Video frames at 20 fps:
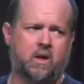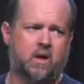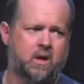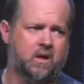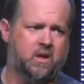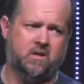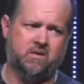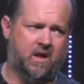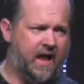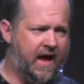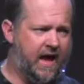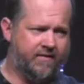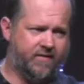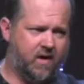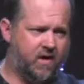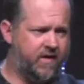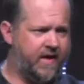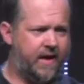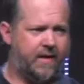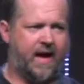You can have
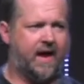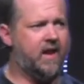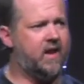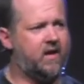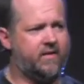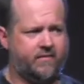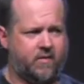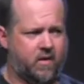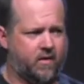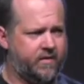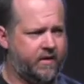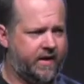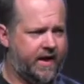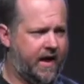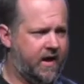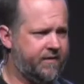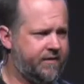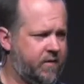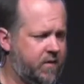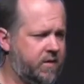all that. I love Northern
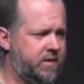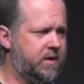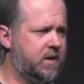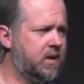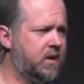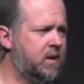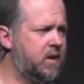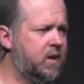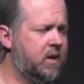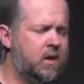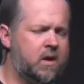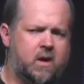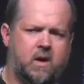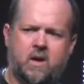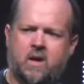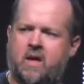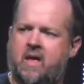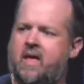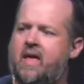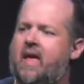California.
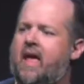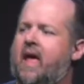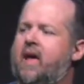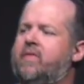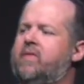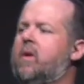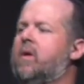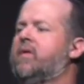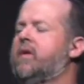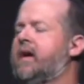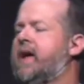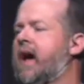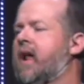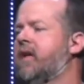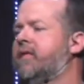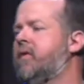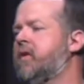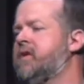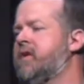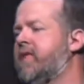In Northern
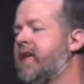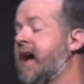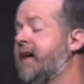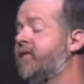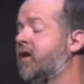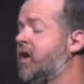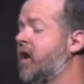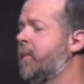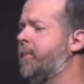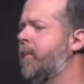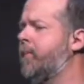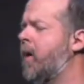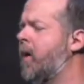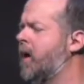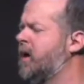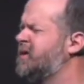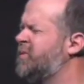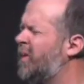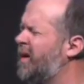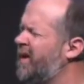California, they have a couple
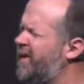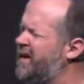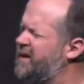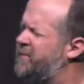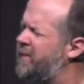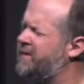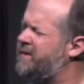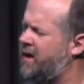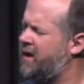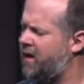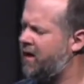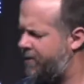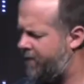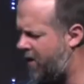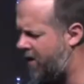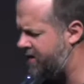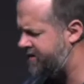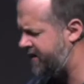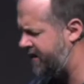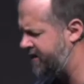parks. One of these particular
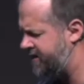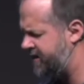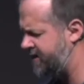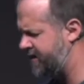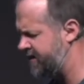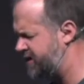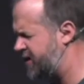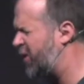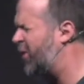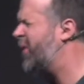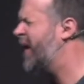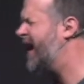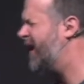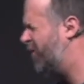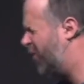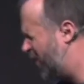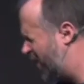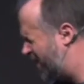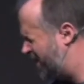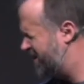parks is, is the
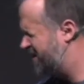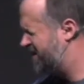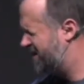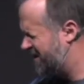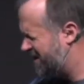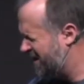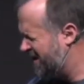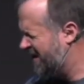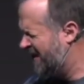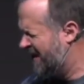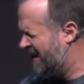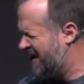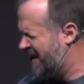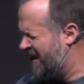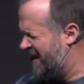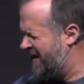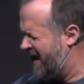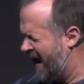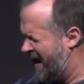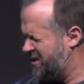Redwoods
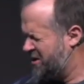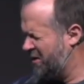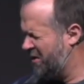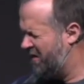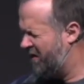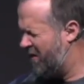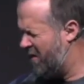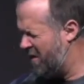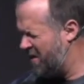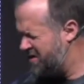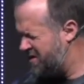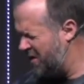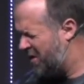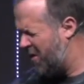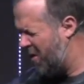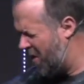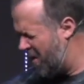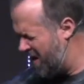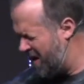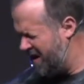National Forest,
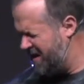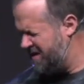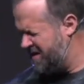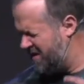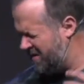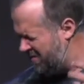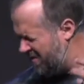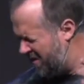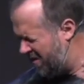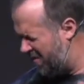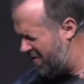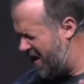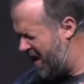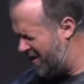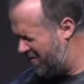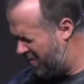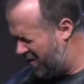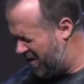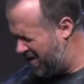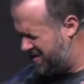sequoias, the, the
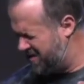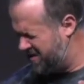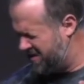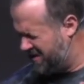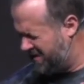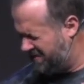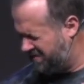redwoods